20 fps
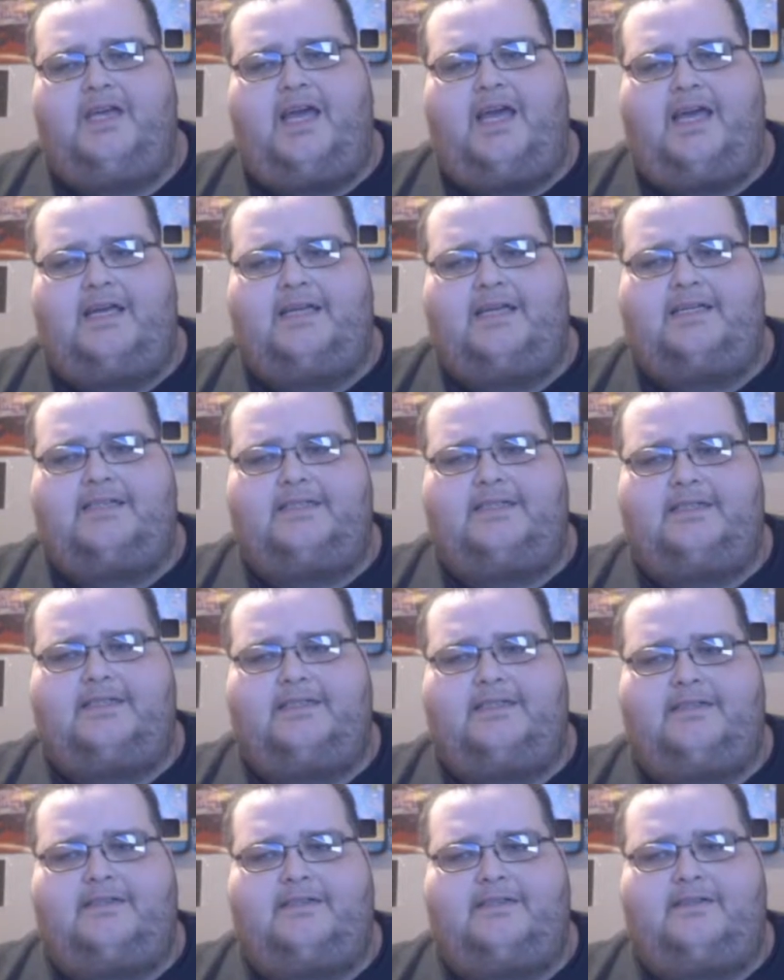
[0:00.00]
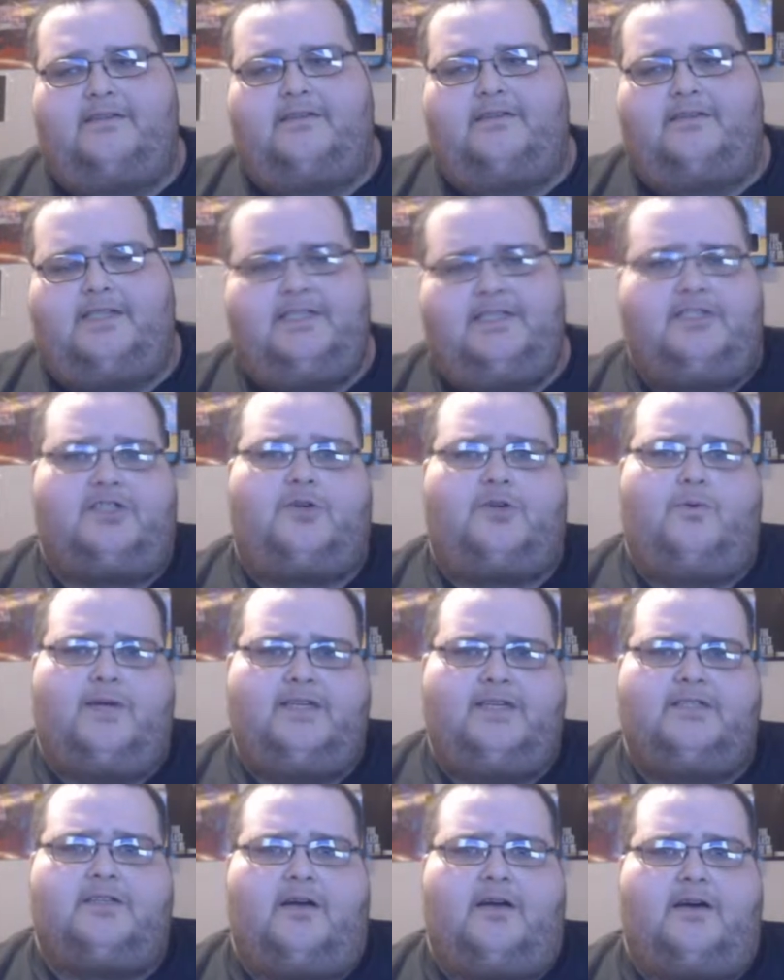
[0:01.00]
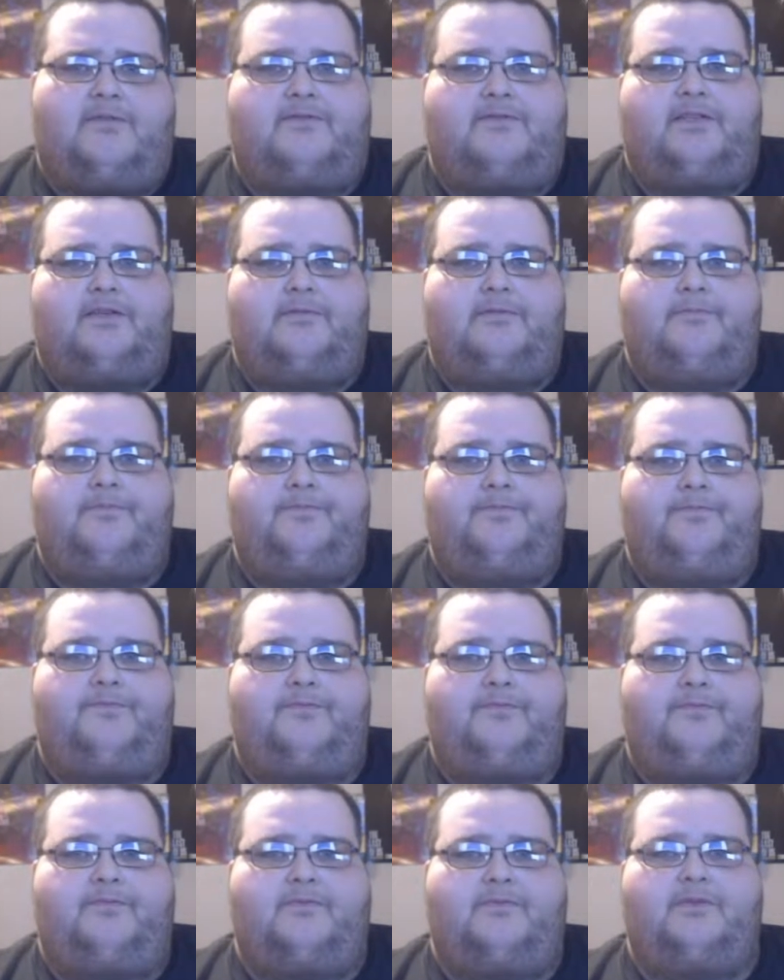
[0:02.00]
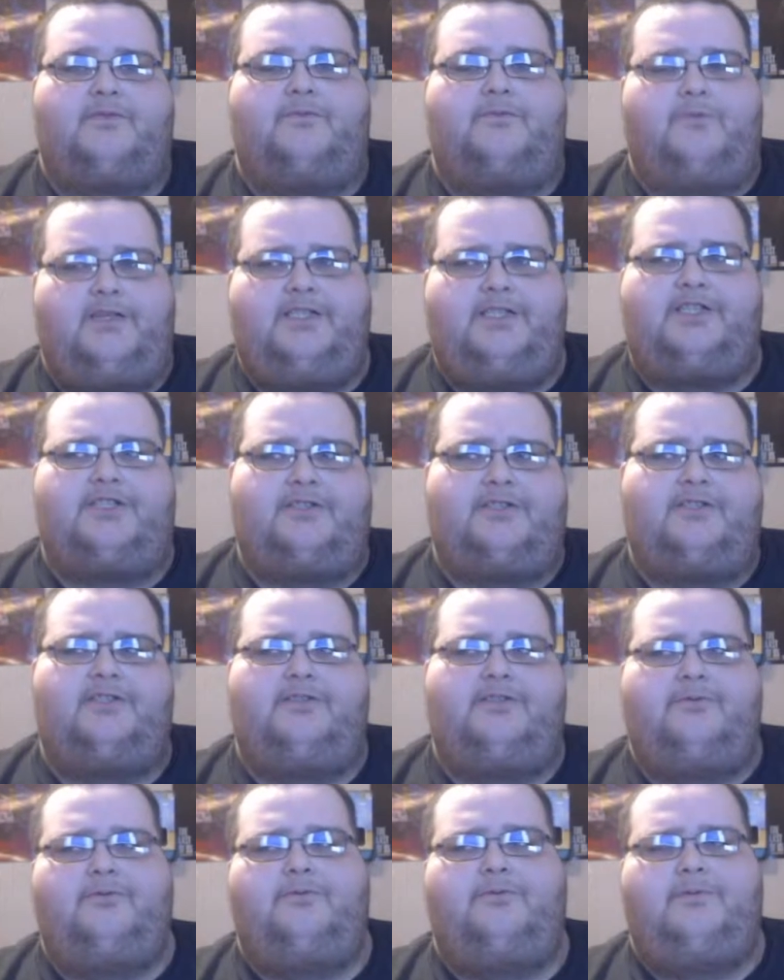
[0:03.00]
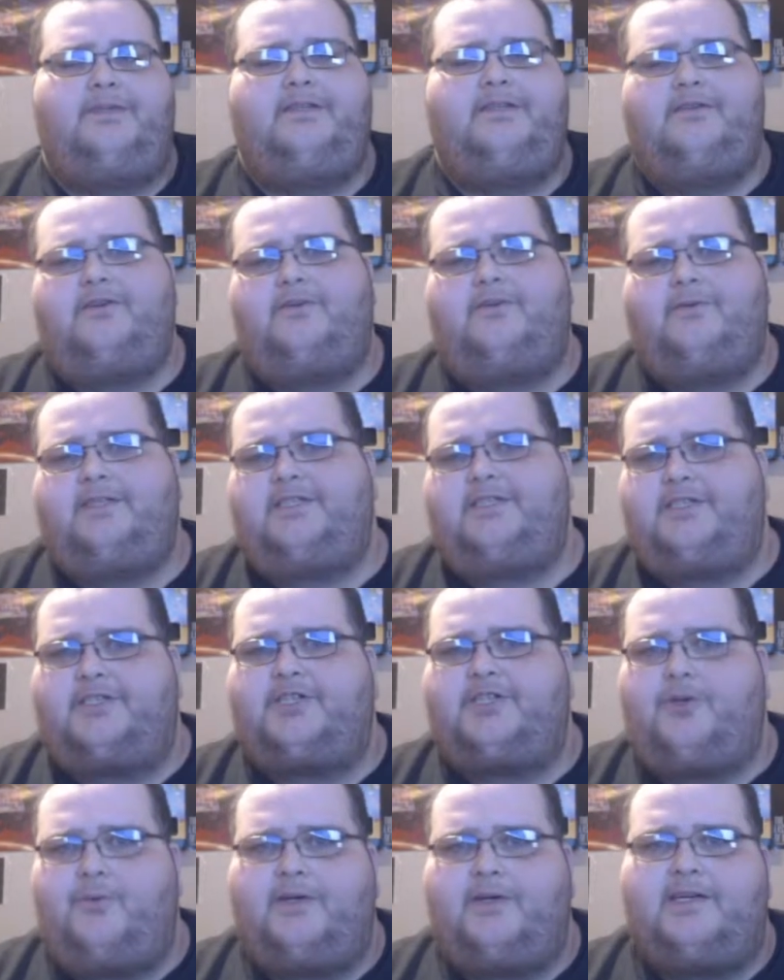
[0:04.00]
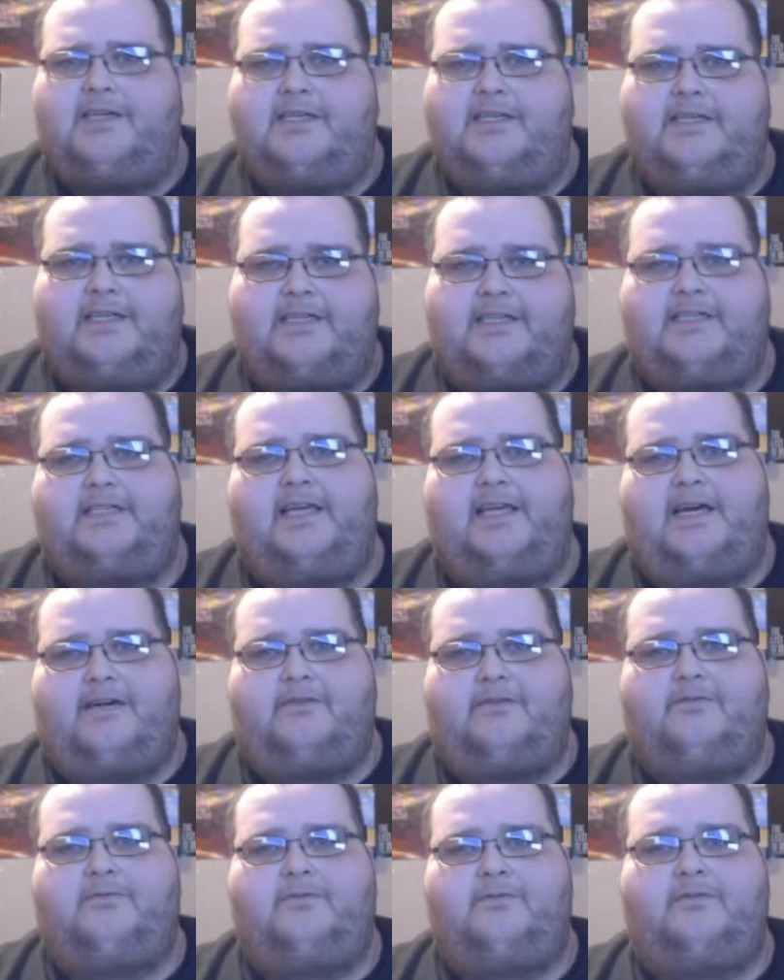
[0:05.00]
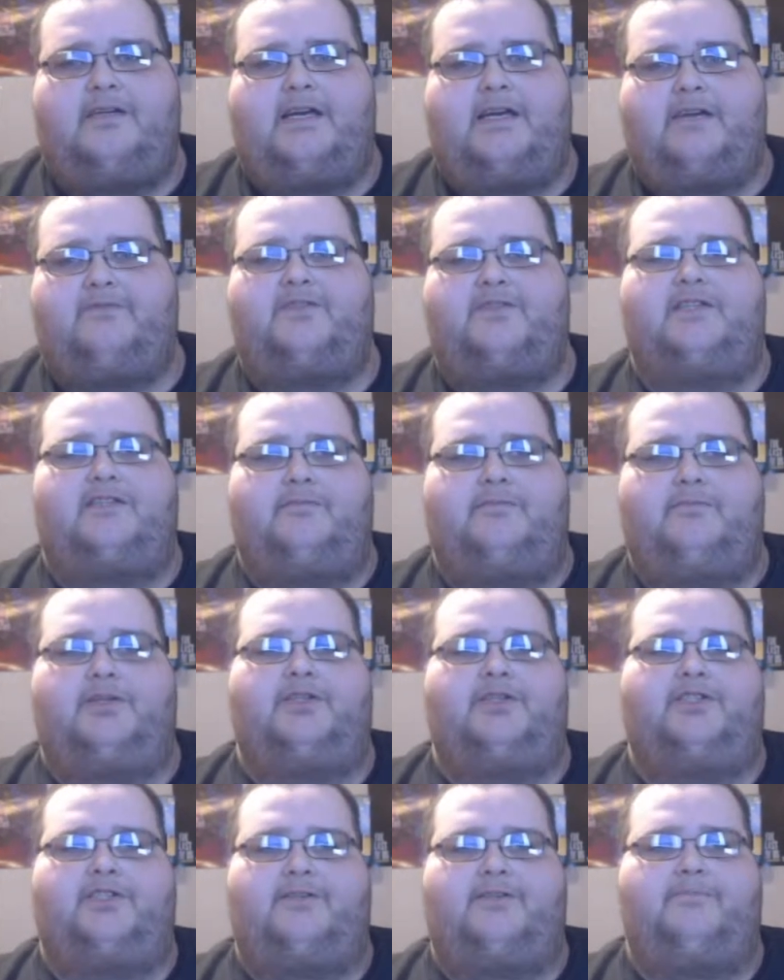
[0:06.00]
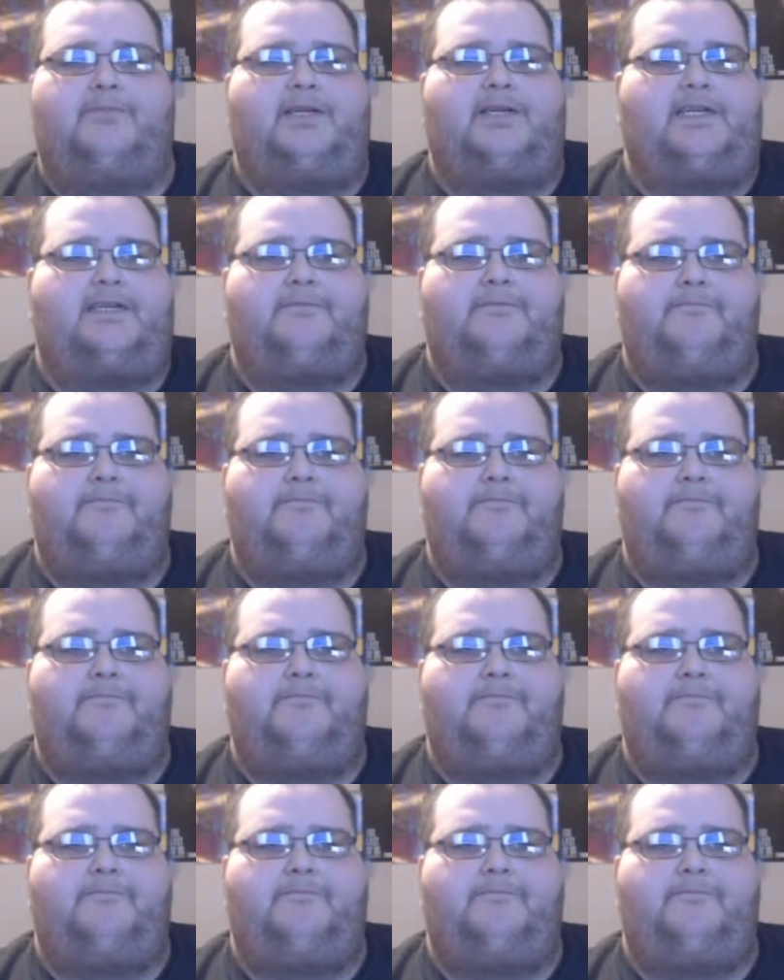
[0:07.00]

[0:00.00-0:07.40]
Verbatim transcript: And that's Squaresoft, which you would know as Square Enix now after the merger, but